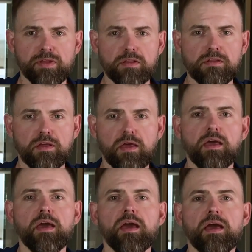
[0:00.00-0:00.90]
is.
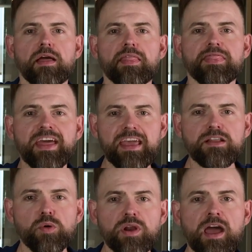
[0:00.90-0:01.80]
They
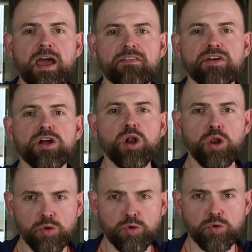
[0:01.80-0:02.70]
don't have a
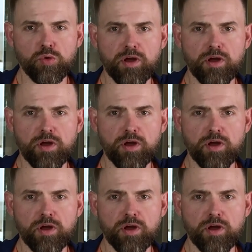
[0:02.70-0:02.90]
clue